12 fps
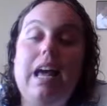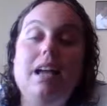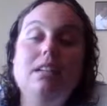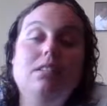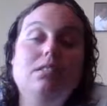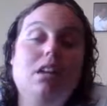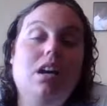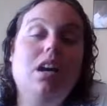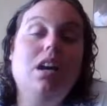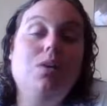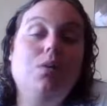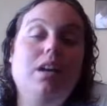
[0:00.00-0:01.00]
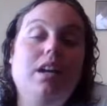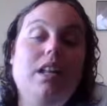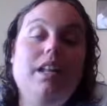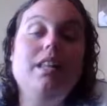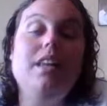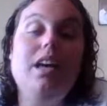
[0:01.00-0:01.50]
I do not, when
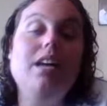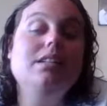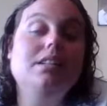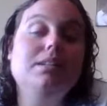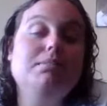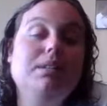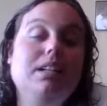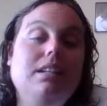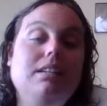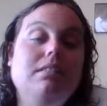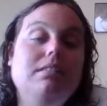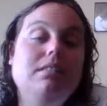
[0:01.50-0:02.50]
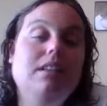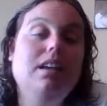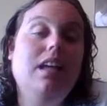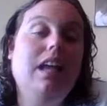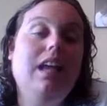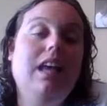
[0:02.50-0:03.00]
he lies to me,
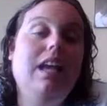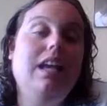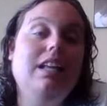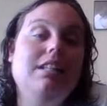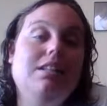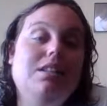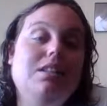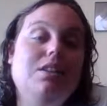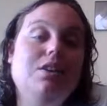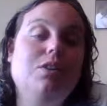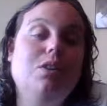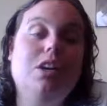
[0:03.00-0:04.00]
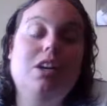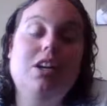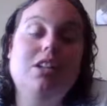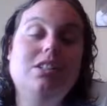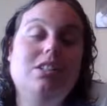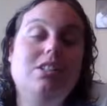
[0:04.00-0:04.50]
he gets the
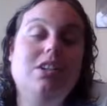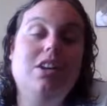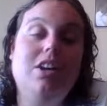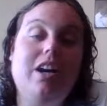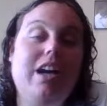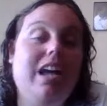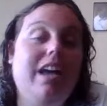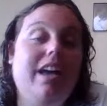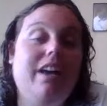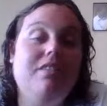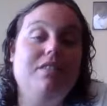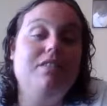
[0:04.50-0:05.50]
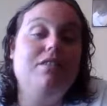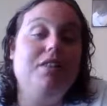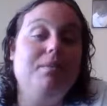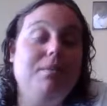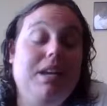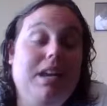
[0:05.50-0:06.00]
worst degree ever
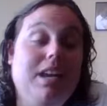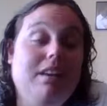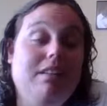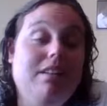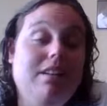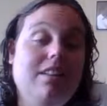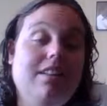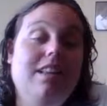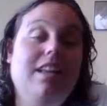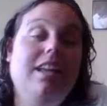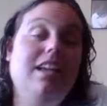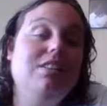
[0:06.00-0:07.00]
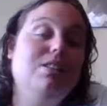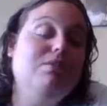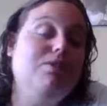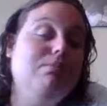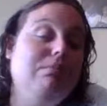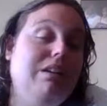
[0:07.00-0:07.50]
from me. Then he gets it
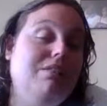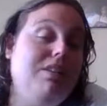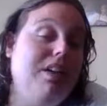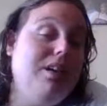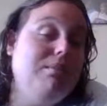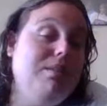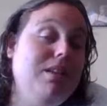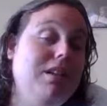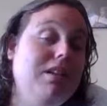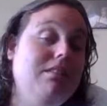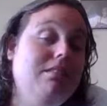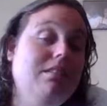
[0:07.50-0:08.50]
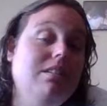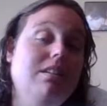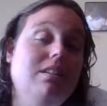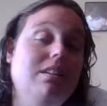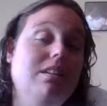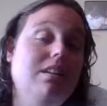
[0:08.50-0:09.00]
from my family
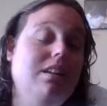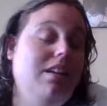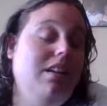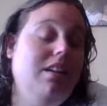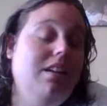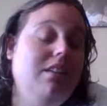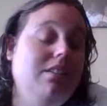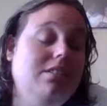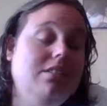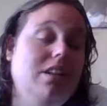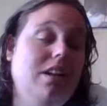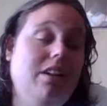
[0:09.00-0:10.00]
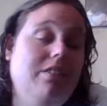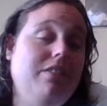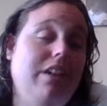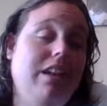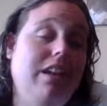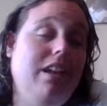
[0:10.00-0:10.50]
and stuff.
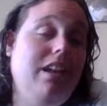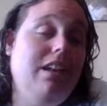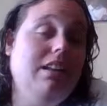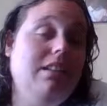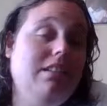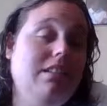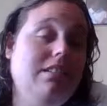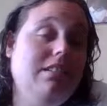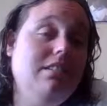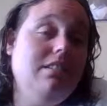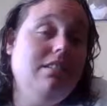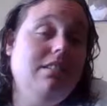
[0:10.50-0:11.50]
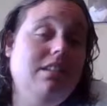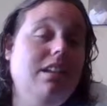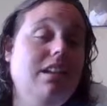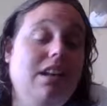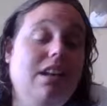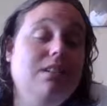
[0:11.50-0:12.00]
And he
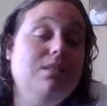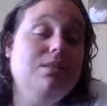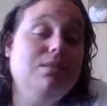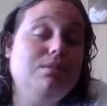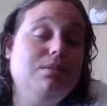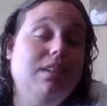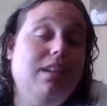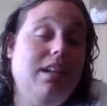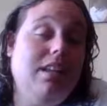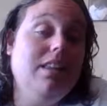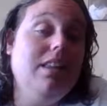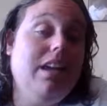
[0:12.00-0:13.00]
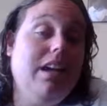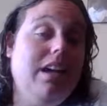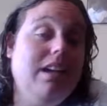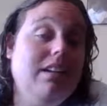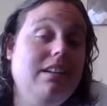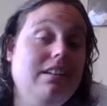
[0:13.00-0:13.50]
knows when he
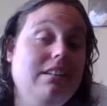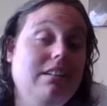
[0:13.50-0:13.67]
lied.